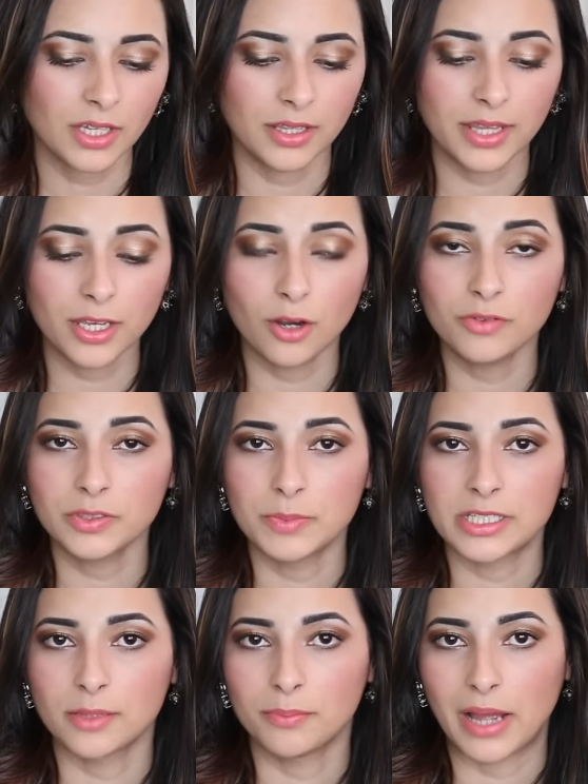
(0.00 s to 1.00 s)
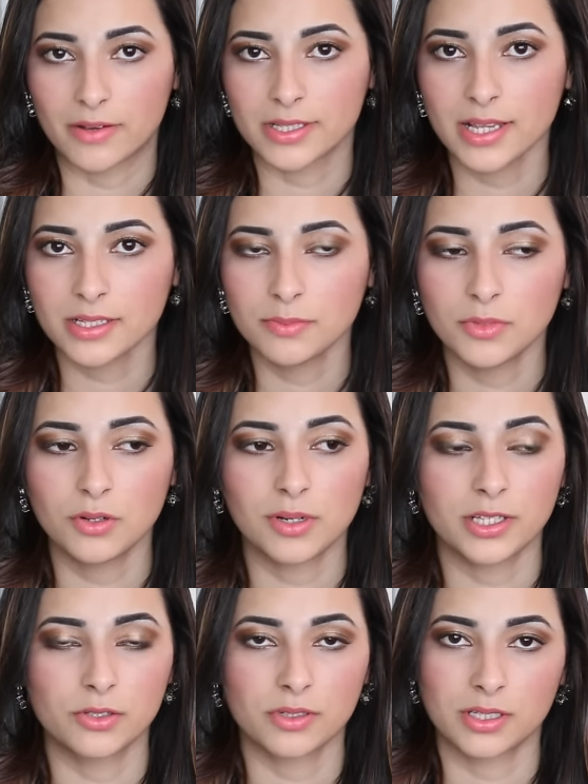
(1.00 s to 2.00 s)
they offered me some
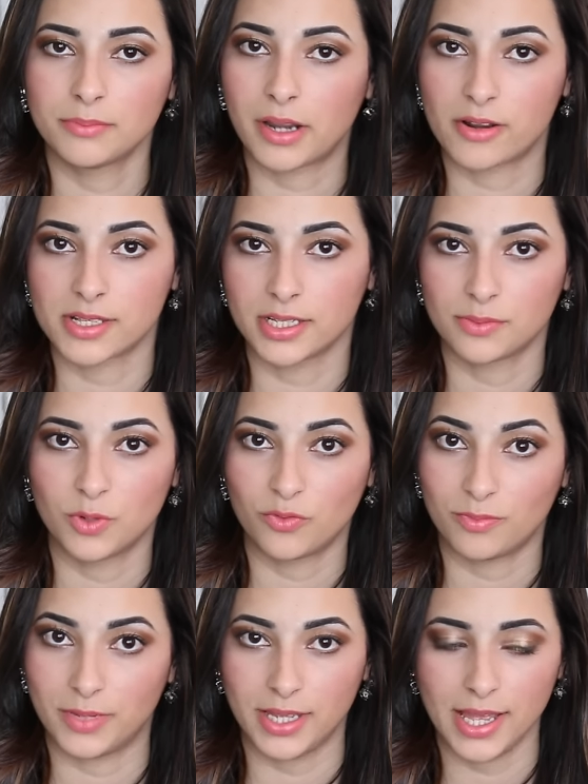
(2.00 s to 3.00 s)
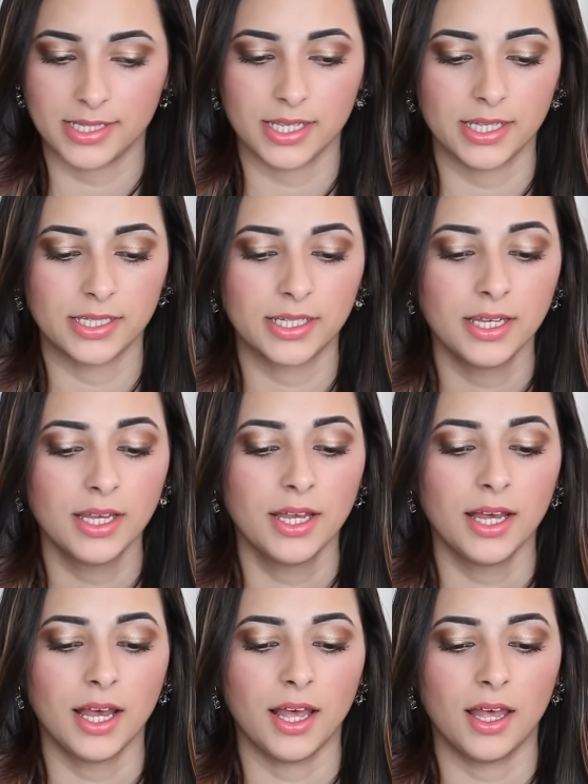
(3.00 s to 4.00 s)
paracetamol. I took some paracetamol for my headache,
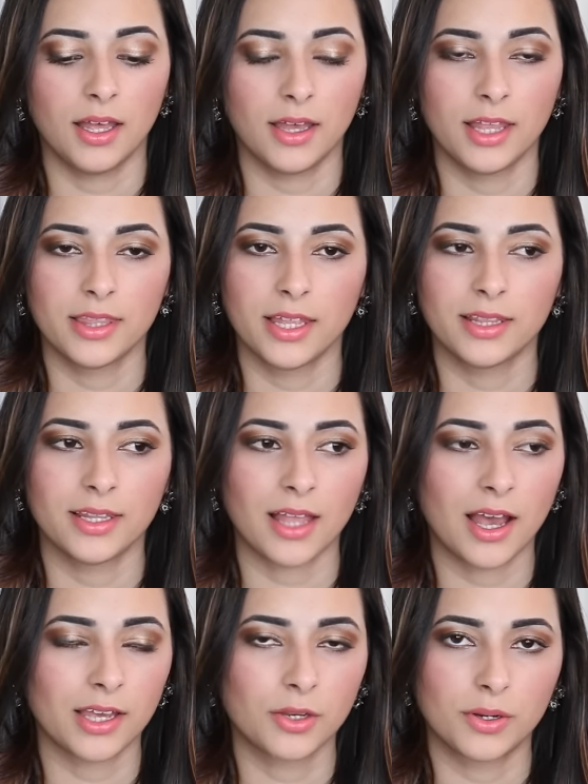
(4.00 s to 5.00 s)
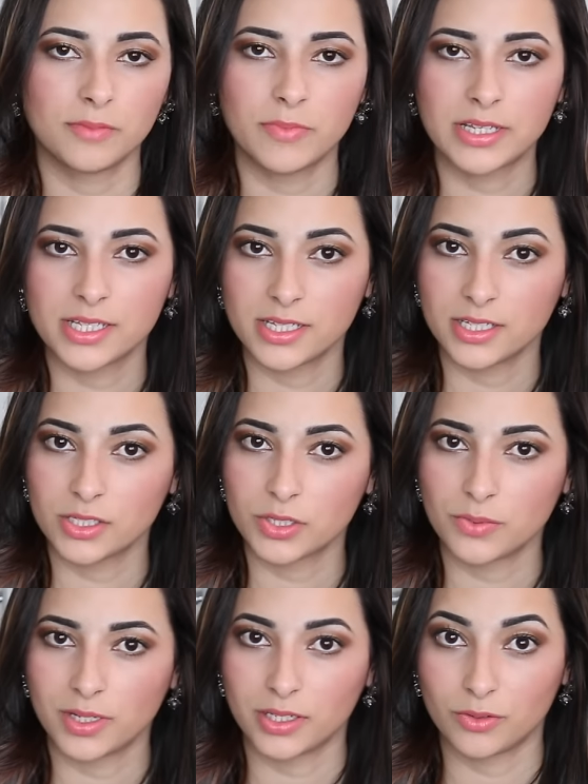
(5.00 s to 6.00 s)
and then I got admitted
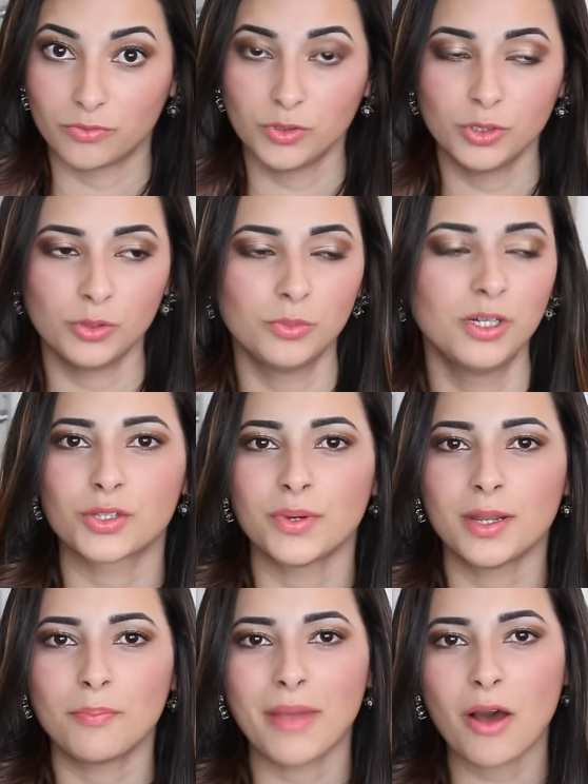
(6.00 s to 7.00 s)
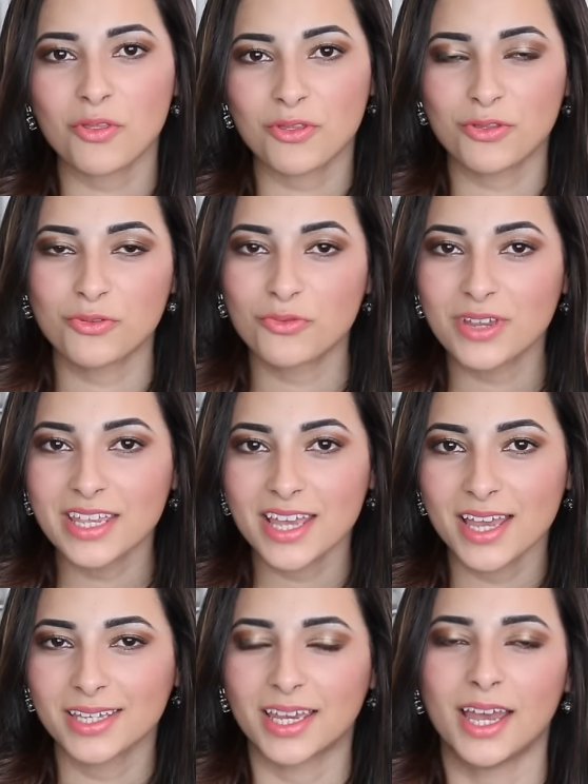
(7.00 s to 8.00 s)
into a little room. So at about
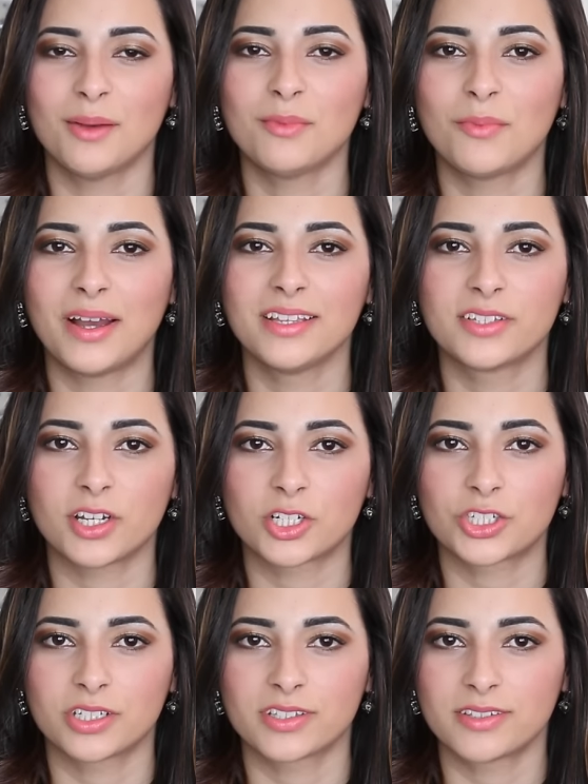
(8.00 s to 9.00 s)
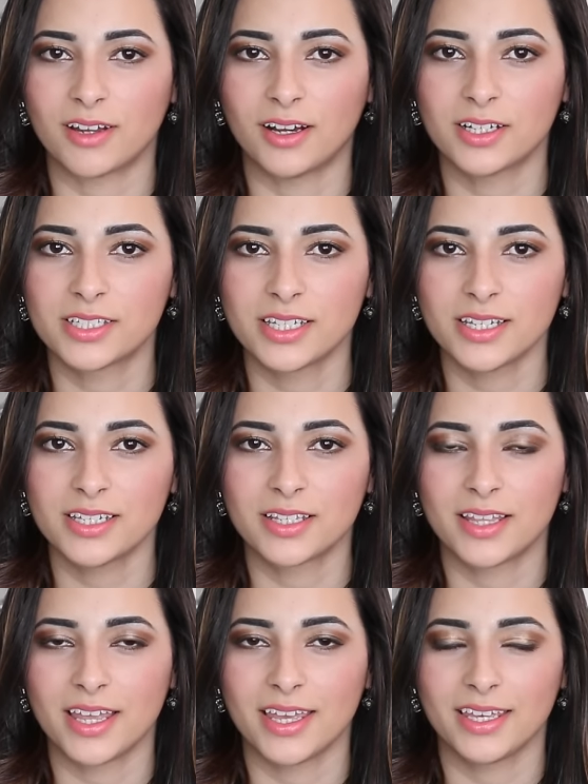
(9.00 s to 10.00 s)
3 a.m. my induction
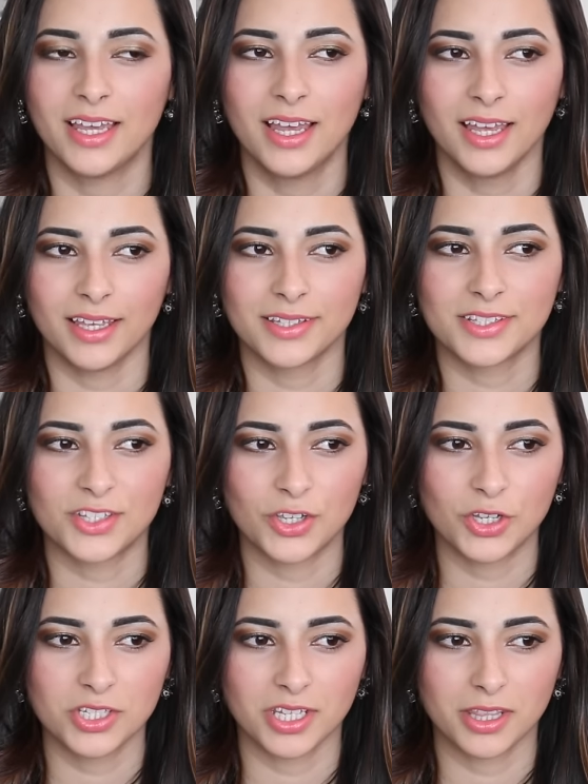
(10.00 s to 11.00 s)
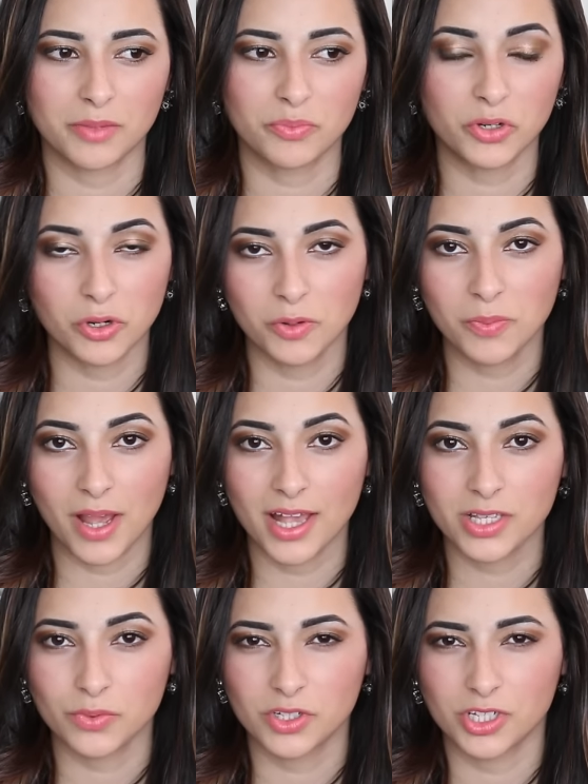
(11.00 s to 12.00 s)
started. They inserted the
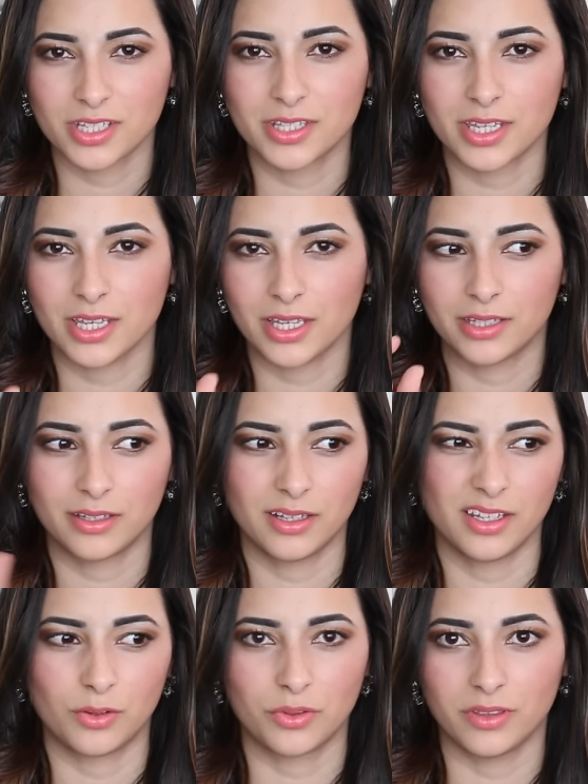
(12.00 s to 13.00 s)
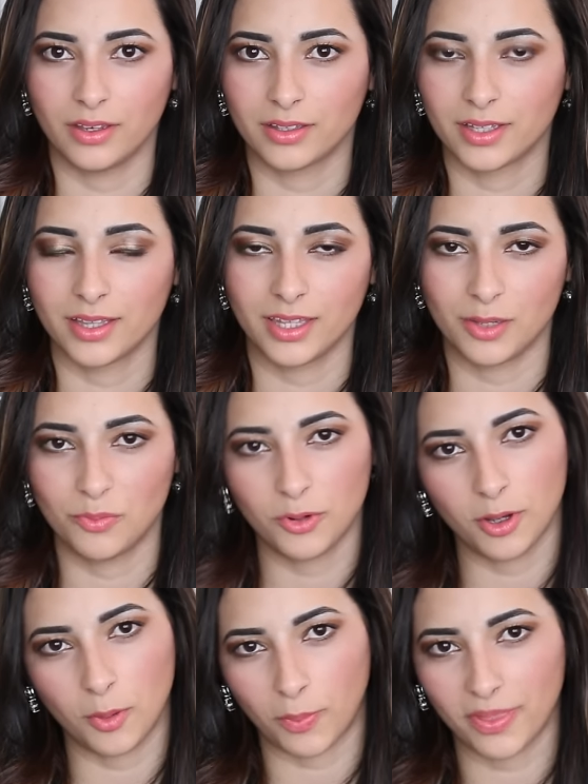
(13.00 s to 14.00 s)
propess, which is the little thing that they
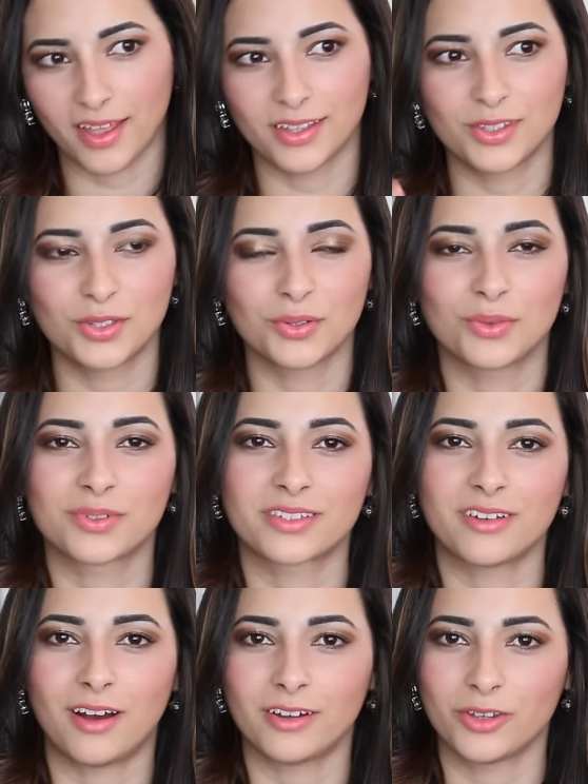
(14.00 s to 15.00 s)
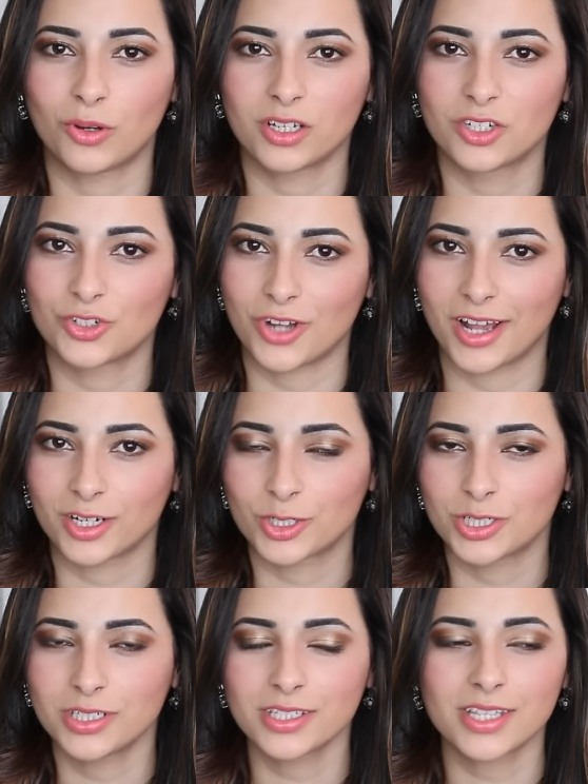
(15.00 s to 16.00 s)
put up there to start your
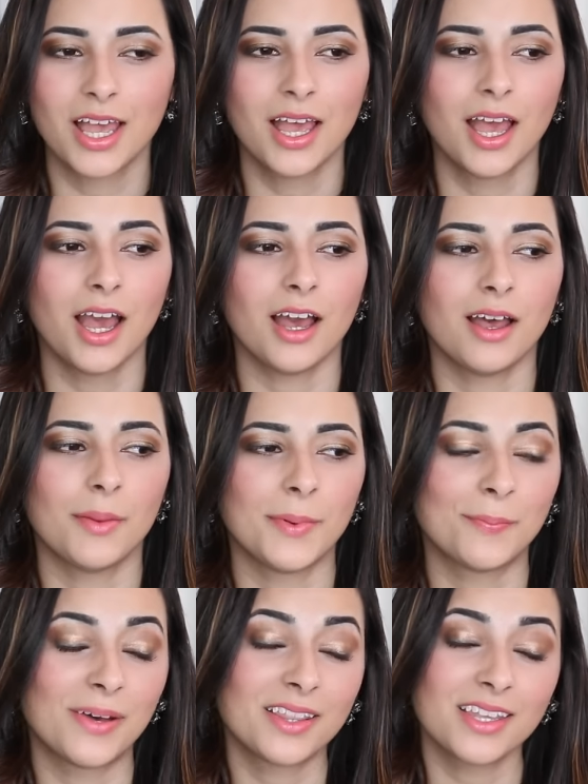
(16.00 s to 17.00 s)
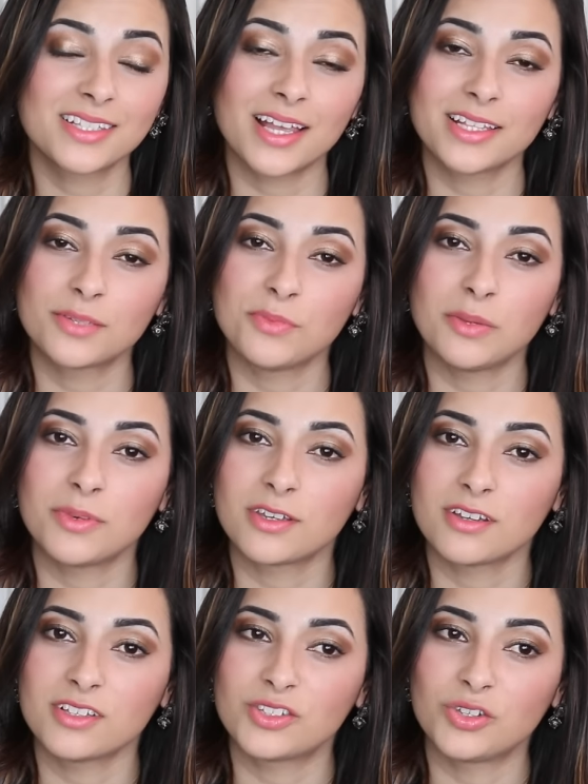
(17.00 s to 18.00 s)
contractions. But they said to me,
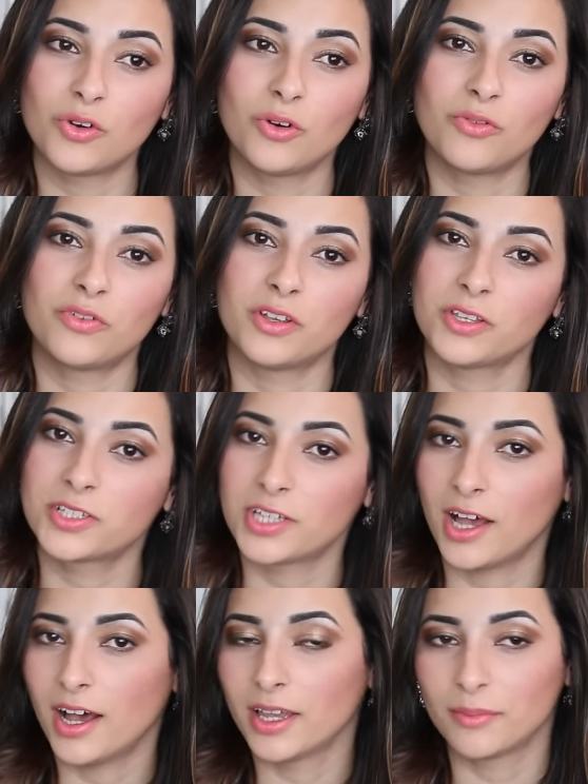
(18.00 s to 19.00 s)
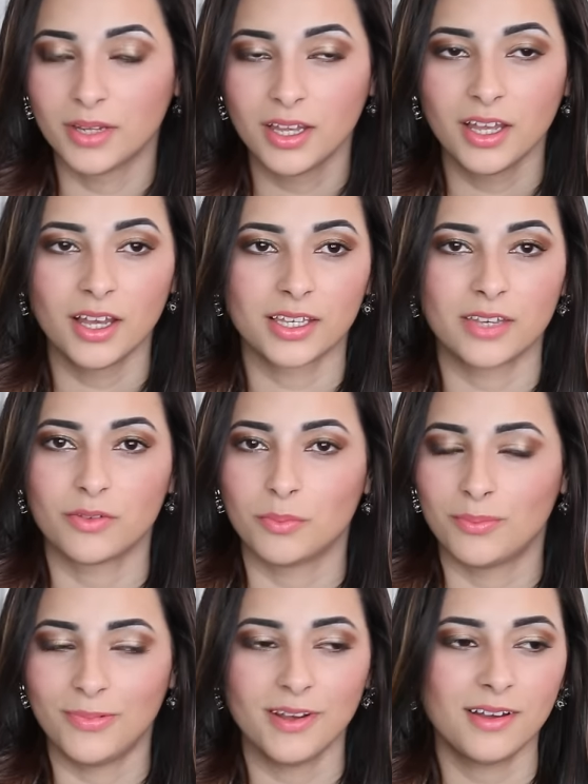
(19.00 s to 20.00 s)
because your first time
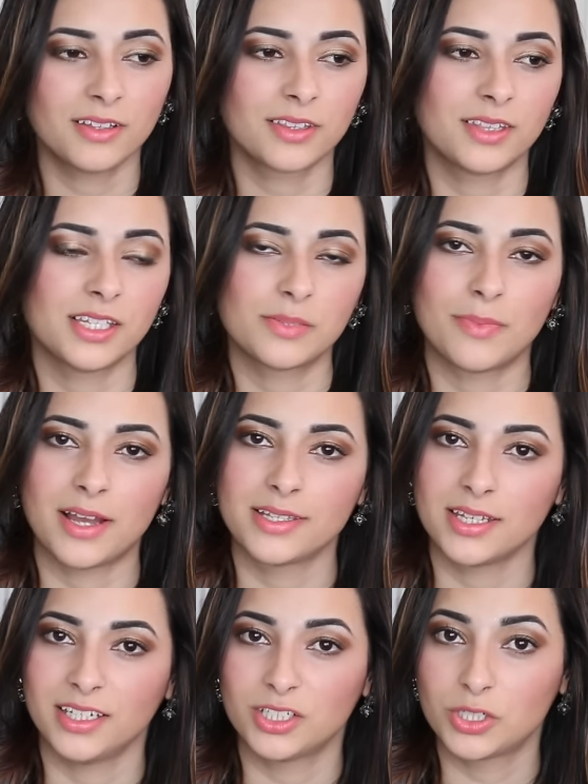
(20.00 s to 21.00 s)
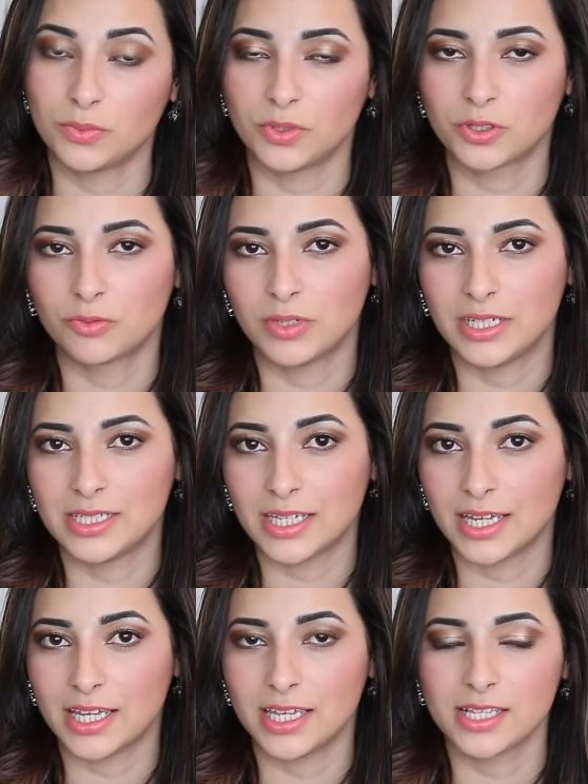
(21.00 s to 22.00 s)
giving birth, this might take 2 or 3
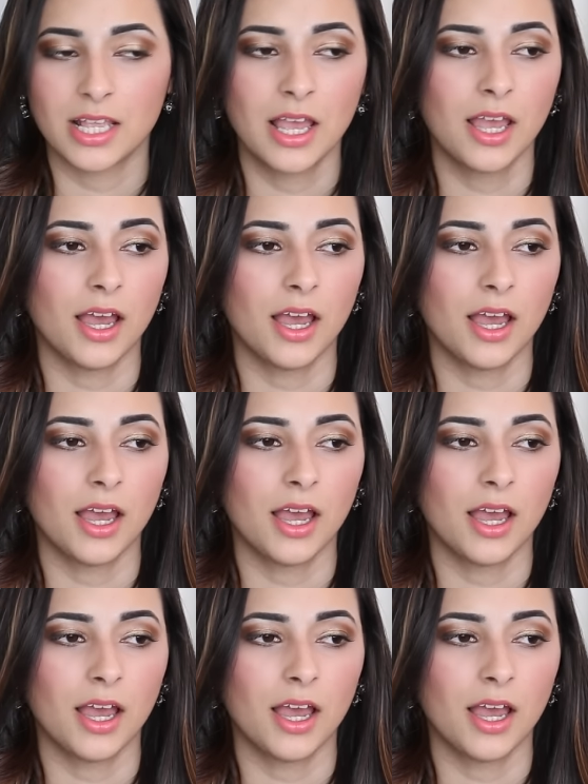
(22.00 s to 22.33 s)
days.